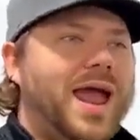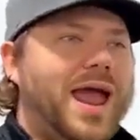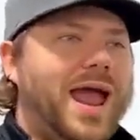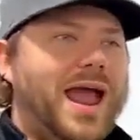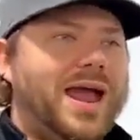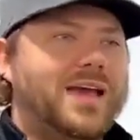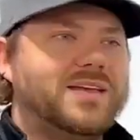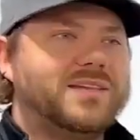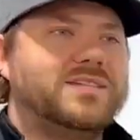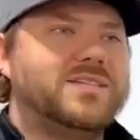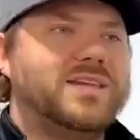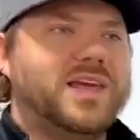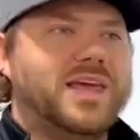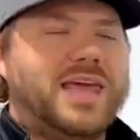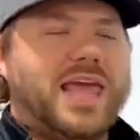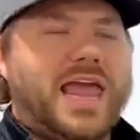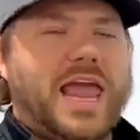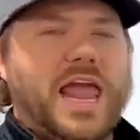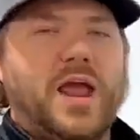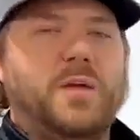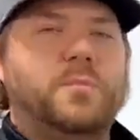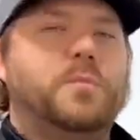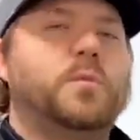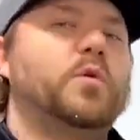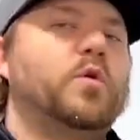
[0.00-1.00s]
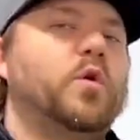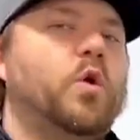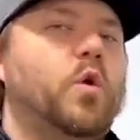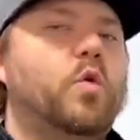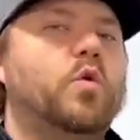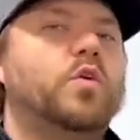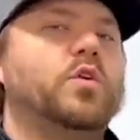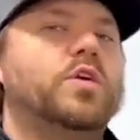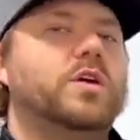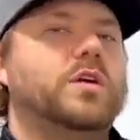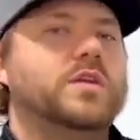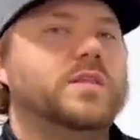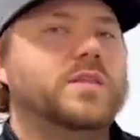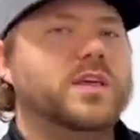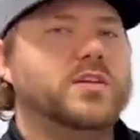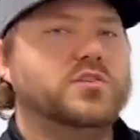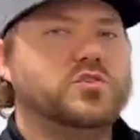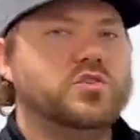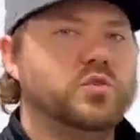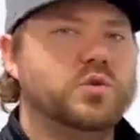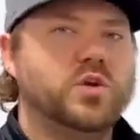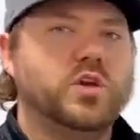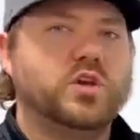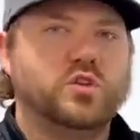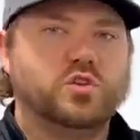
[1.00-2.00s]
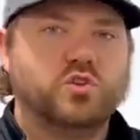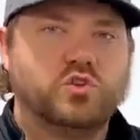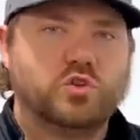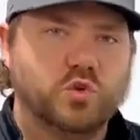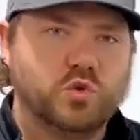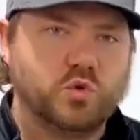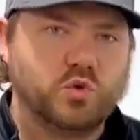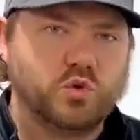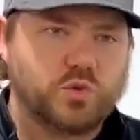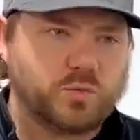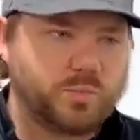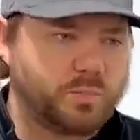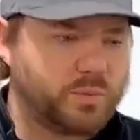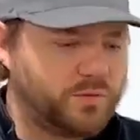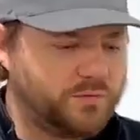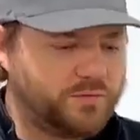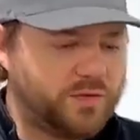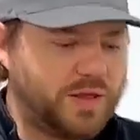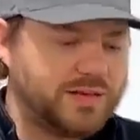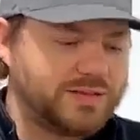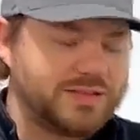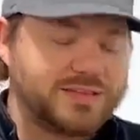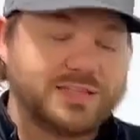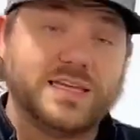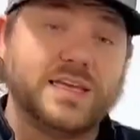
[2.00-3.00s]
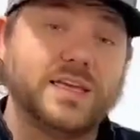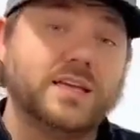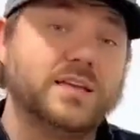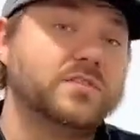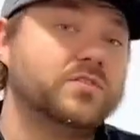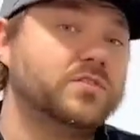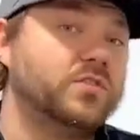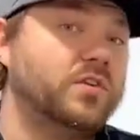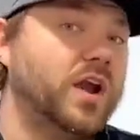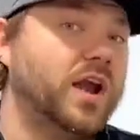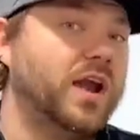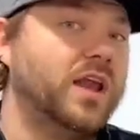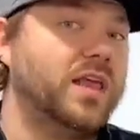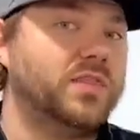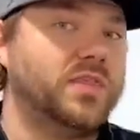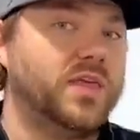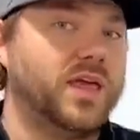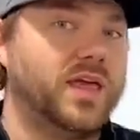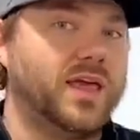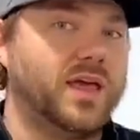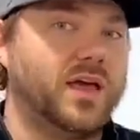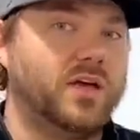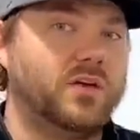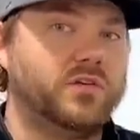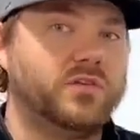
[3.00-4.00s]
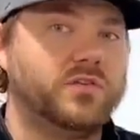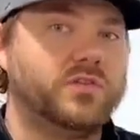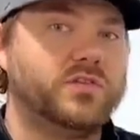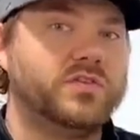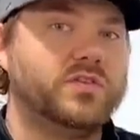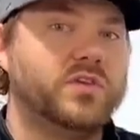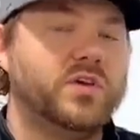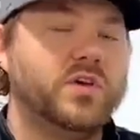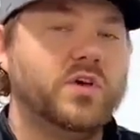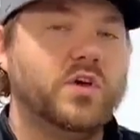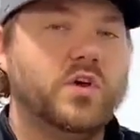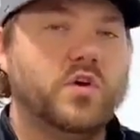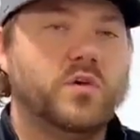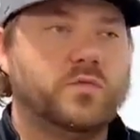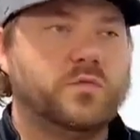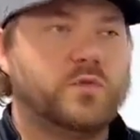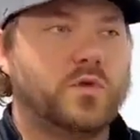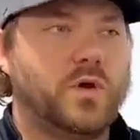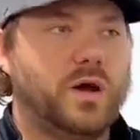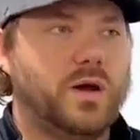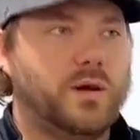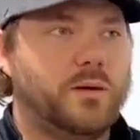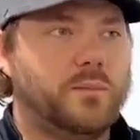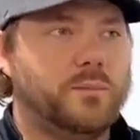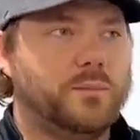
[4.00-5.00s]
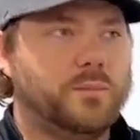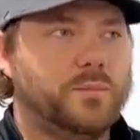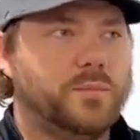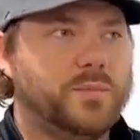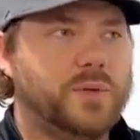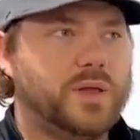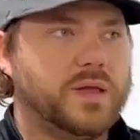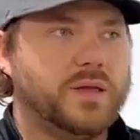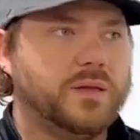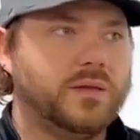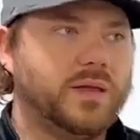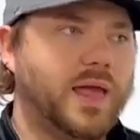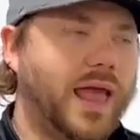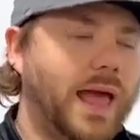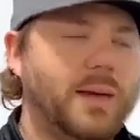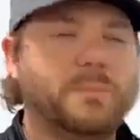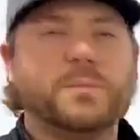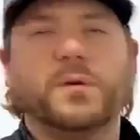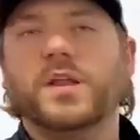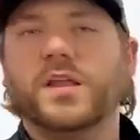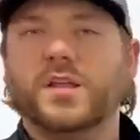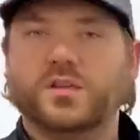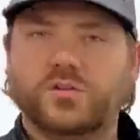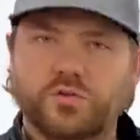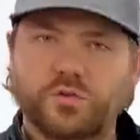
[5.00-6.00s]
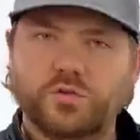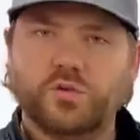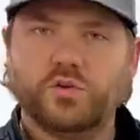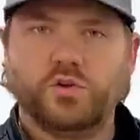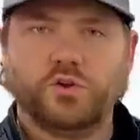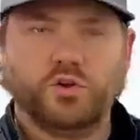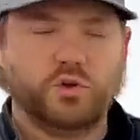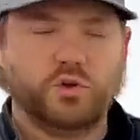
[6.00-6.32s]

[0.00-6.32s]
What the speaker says: as a camper owner that you can do to prevent leaks or anything else from happening to your